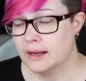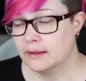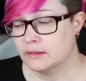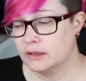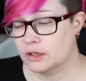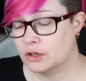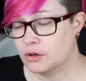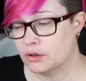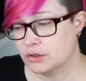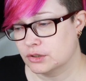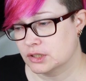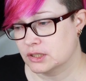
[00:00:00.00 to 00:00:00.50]
The
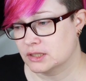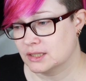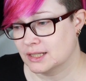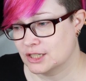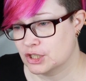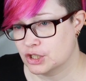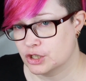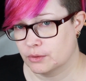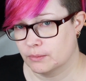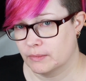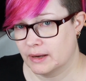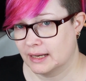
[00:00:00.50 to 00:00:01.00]
Cross
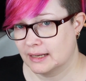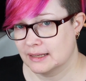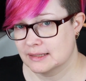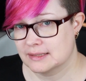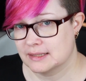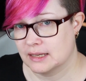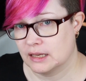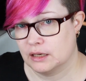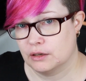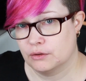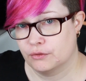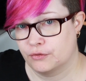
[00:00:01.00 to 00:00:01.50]
Stitcher
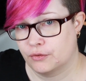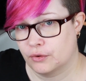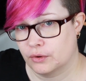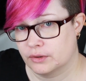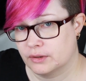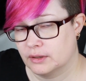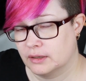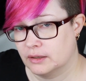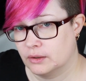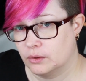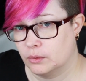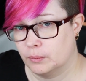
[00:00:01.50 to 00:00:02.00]
magazine for
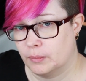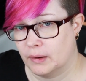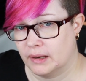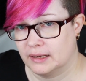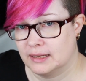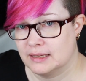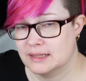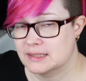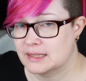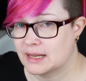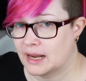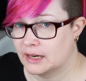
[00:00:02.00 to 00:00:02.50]
the little
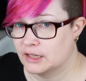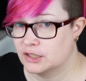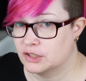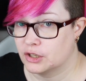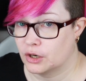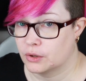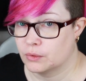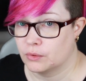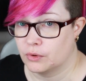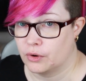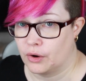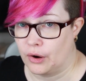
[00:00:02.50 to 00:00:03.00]
bunnies, I
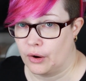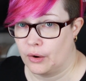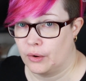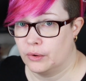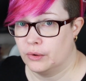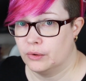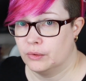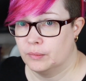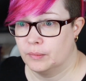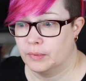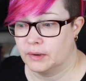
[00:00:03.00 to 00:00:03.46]
don't know,